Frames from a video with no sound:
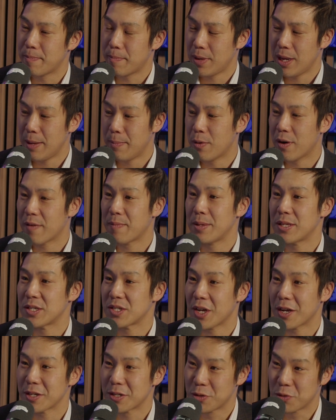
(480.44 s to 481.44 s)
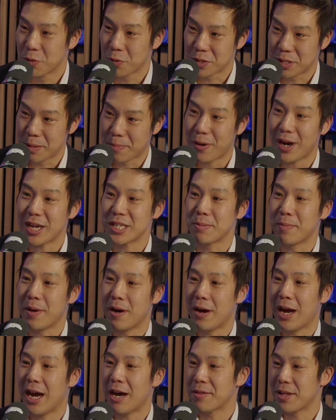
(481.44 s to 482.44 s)
people have been starting to talk to the press
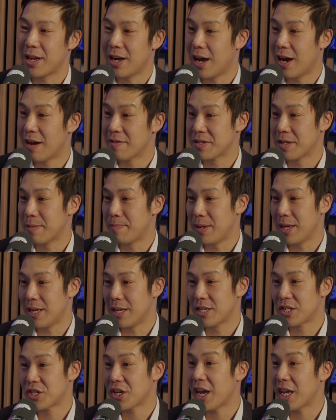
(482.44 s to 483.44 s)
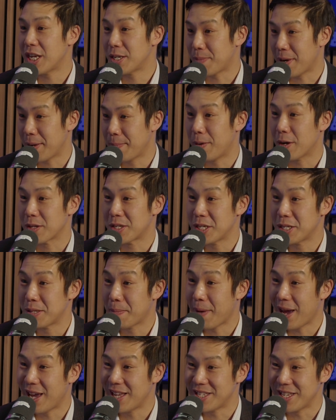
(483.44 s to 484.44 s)
about how their lives have been changed by
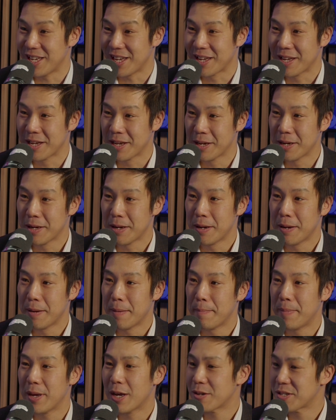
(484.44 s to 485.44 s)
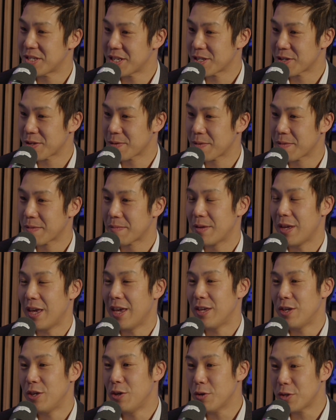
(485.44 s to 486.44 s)
participating, because it
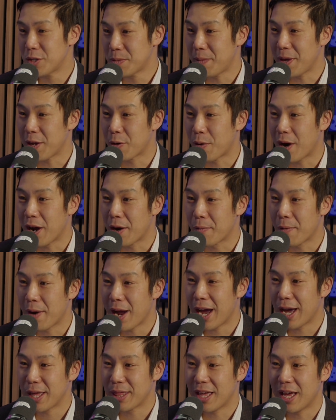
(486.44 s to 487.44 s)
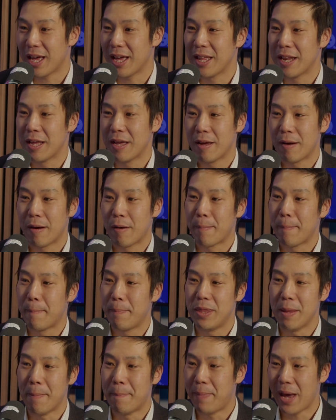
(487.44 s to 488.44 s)
used to be quite rare that
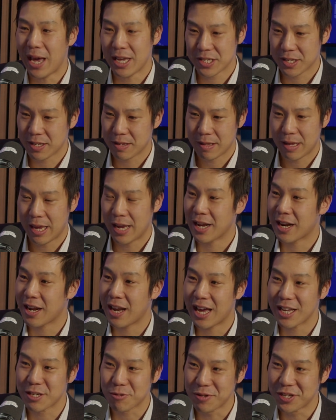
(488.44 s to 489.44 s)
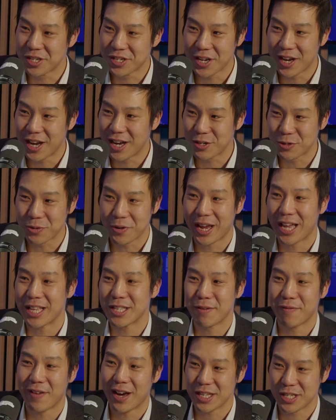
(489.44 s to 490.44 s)
the best in class research or
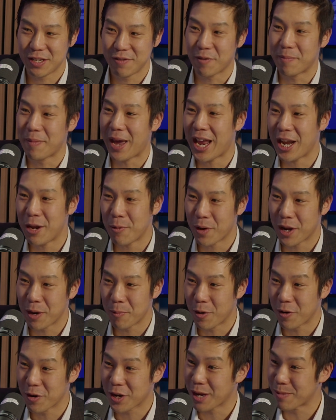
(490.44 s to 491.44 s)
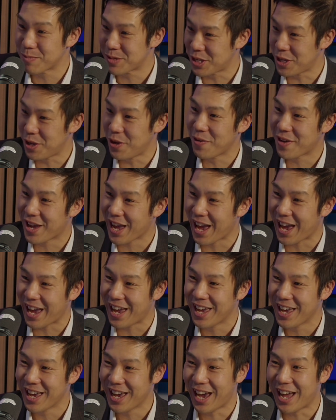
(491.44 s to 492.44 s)
cancer vaccine from anywhere in the world comes to the UK
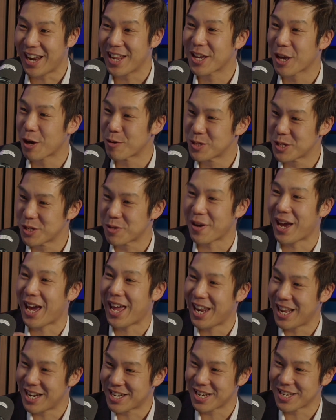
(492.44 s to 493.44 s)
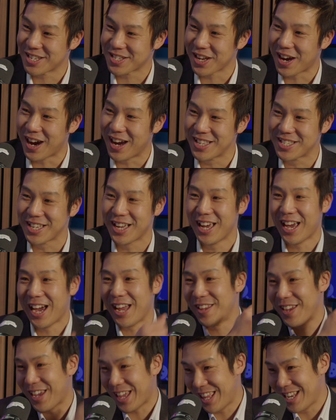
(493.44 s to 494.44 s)
and it goes into an NHS site and
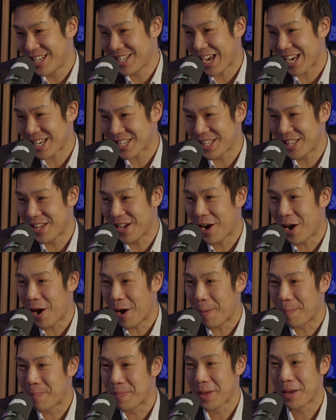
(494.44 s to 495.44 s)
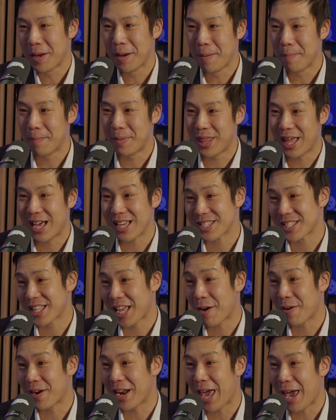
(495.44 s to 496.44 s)
you get an injection in the arm. But that's
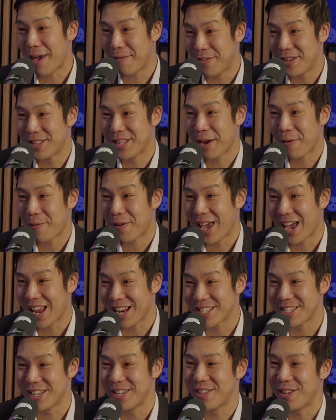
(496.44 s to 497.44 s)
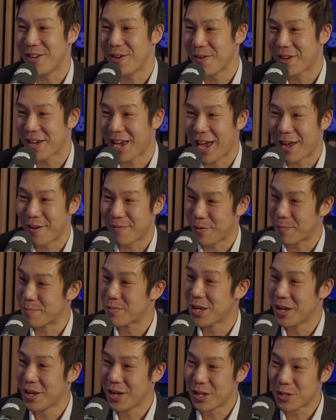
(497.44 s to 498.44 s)
now an everyday reality in the UK from
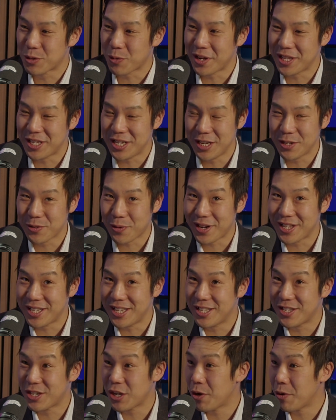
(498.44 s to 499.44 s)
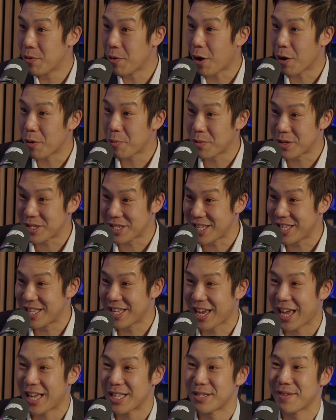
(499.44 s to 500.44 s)
2022 onwards in the
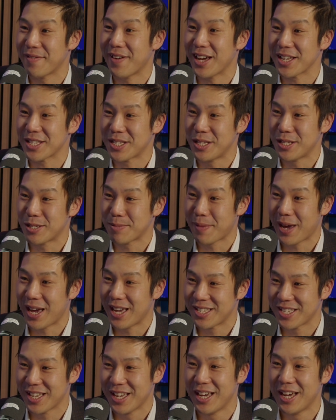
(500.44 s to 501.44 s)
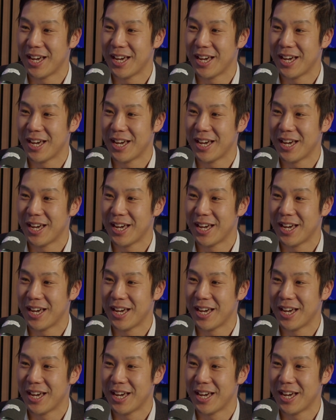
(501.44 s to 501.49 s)
cancer vaccine space.